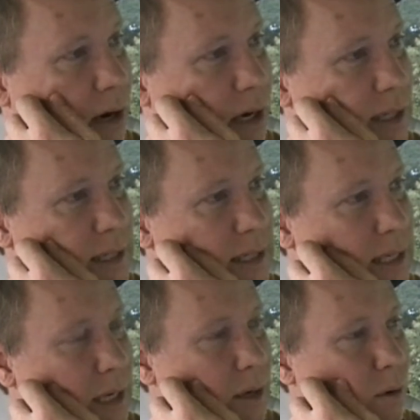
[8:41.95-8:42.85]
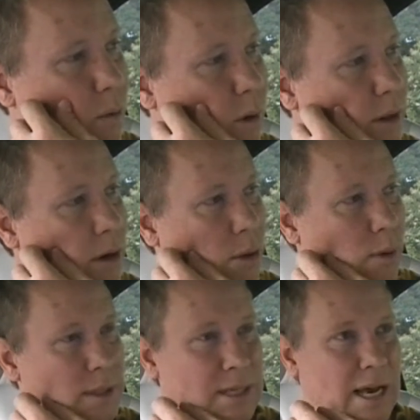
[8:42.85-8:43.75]
can see where the other
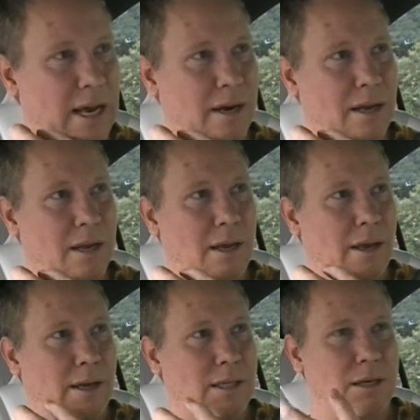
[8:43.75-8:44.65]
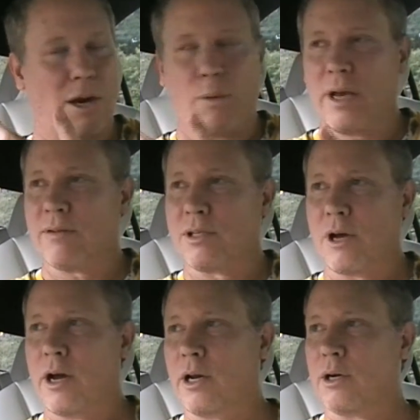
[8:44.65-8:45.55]
one's at, and it's not a way of
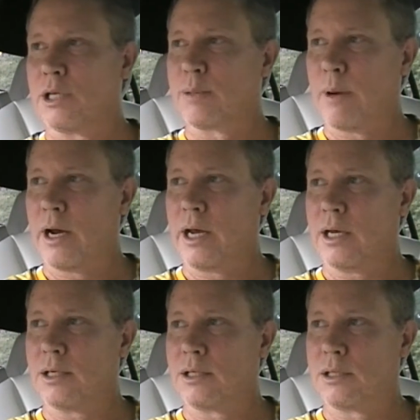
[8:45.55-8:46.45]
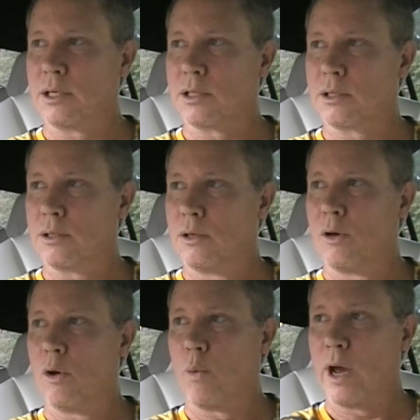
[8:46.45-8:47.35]
stalking or spying, it's just
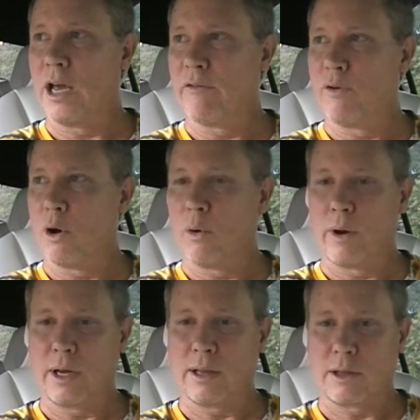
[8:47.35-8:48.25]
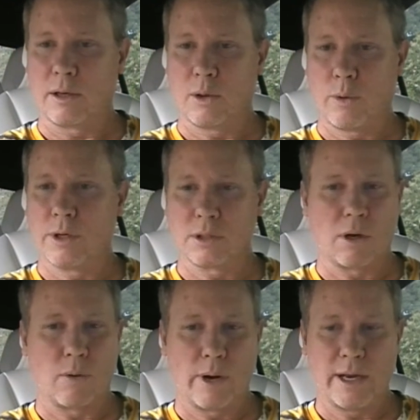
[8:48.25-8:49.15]
a way of knowing that the other one is
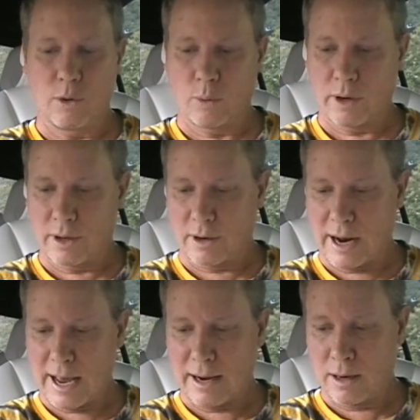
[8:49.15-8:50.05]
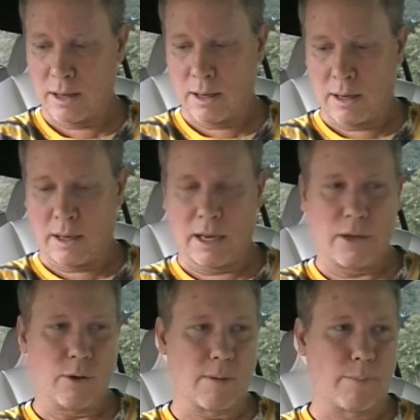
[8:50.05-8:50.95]
alright and where they're at.
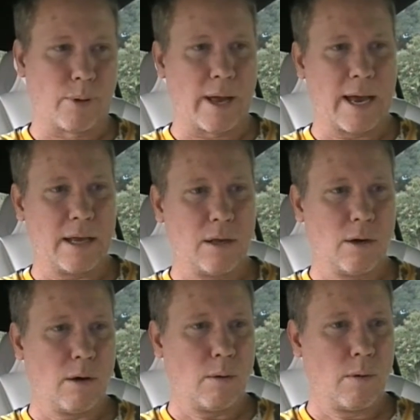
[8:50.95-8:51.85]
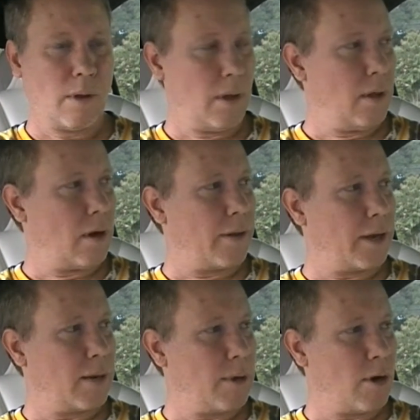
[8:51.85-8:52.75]
And you can plan, you know, are
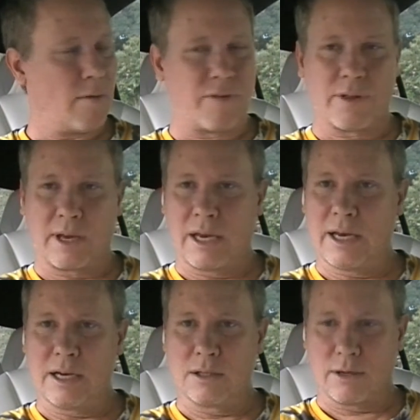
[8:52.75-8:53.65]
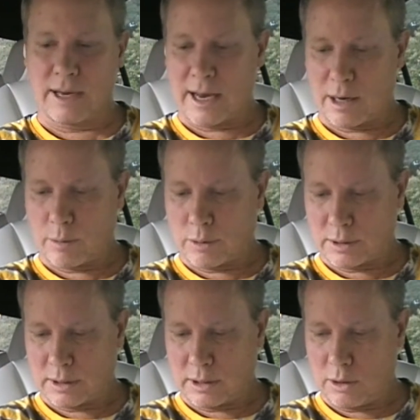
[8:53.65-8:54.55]
they going to be home for the kids or the
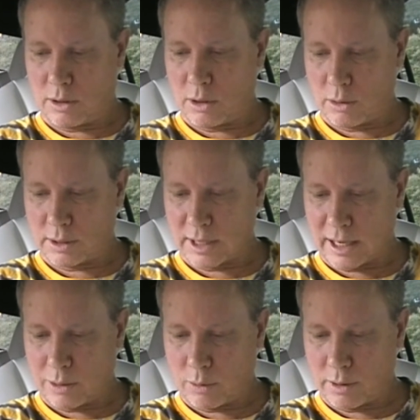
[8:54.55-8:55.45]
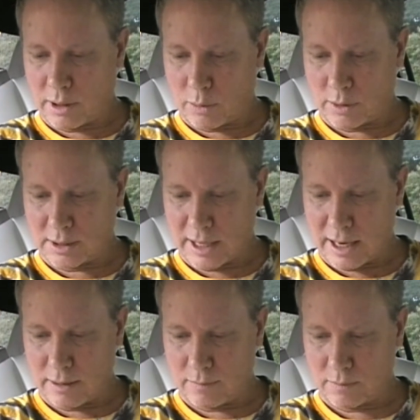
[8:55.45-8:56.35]
animals, and you can know exactly where the other one's at.